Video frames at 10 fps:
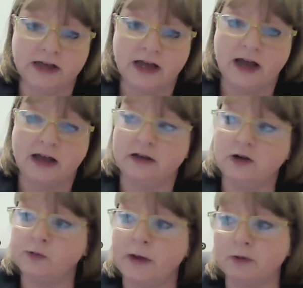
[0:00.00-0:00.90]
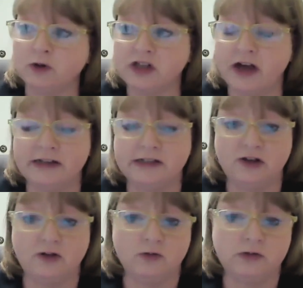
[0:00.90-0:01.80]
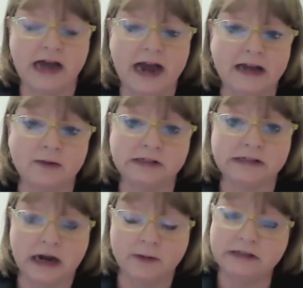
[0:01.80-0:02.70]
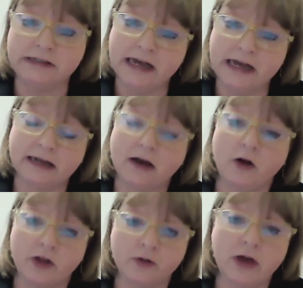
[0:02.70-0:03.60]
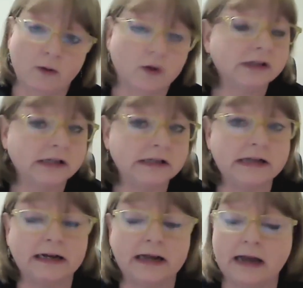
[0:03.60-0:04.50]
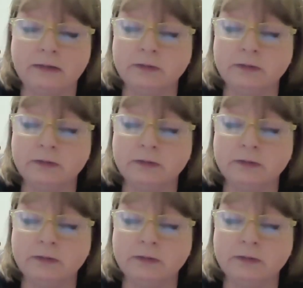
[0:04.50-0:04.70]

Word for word: The newspapers like to tag him as Diamond Dick, although that was his nickname.